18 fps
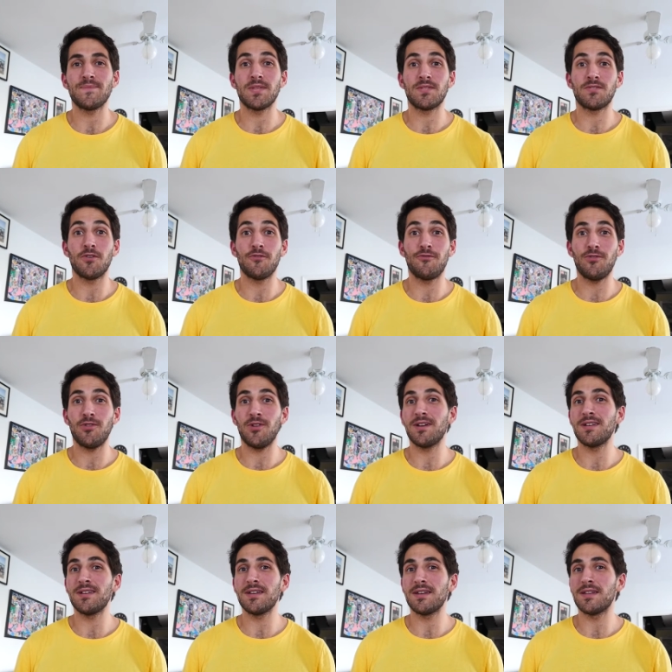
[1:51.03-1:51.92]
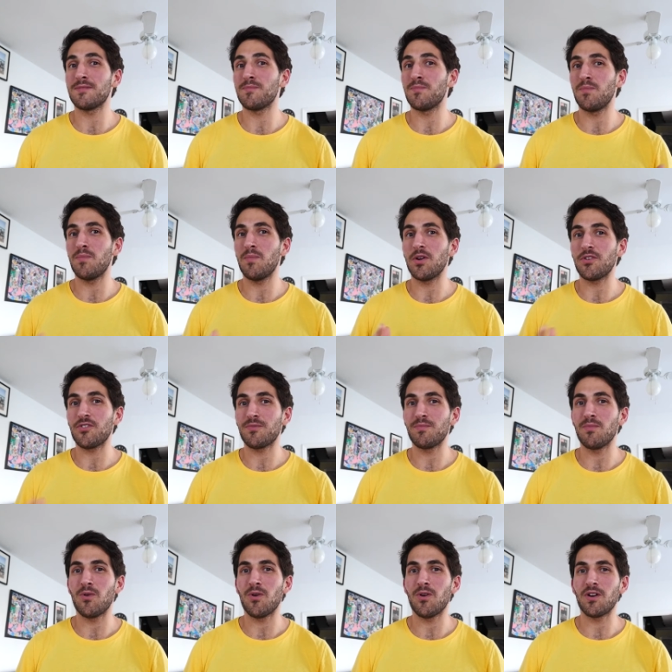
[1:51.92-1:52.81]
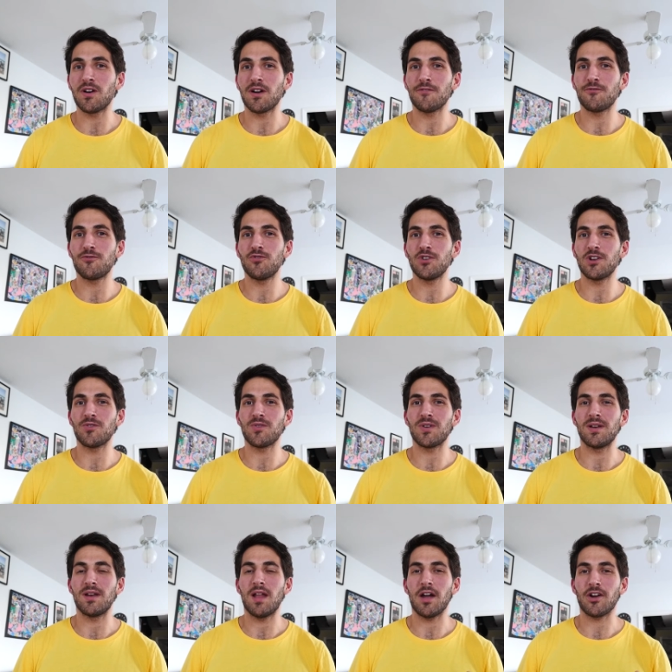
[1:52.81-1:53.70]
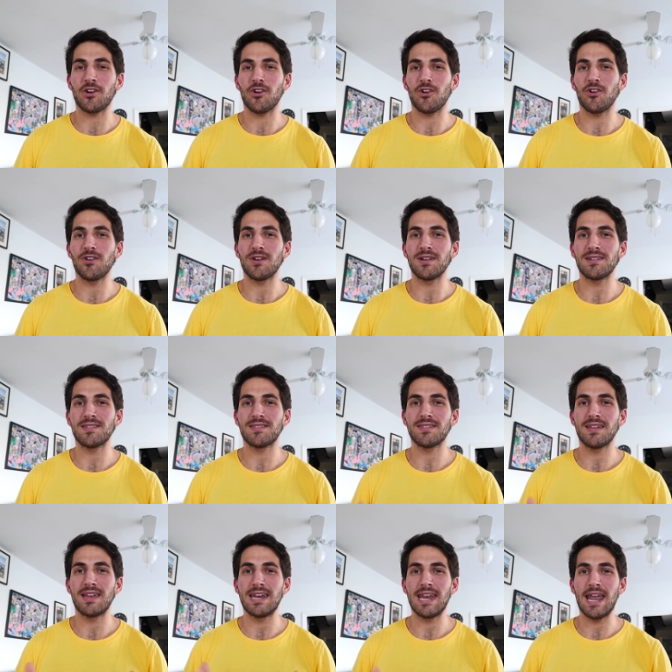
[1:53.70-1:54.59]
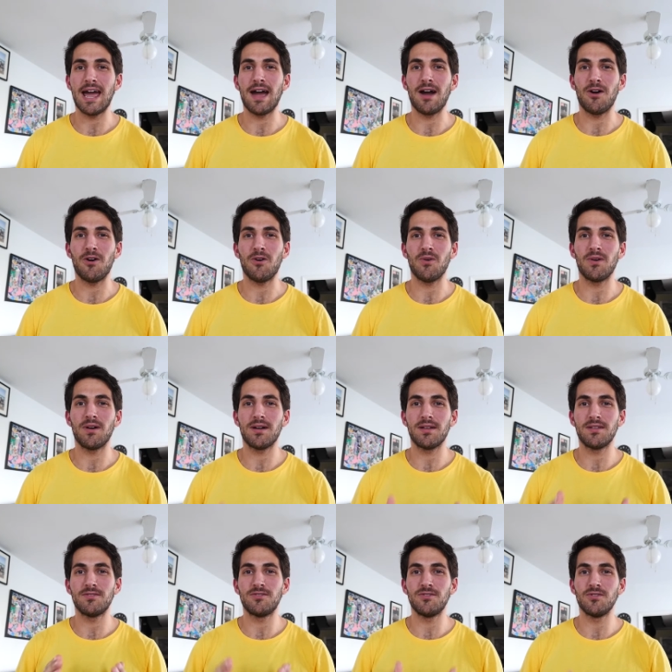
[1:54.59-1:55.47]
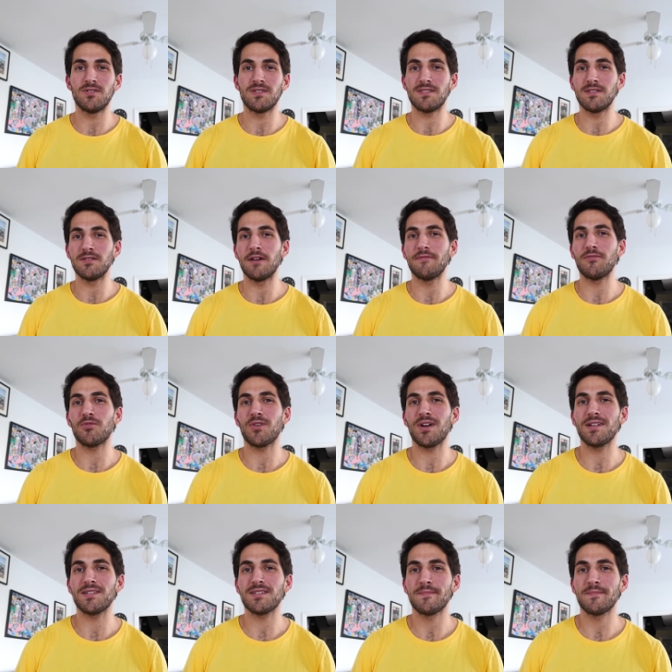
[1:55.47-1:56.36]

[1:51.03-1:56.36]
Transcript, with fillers: So flooding is much more frequent occurrence now due to sea level rise.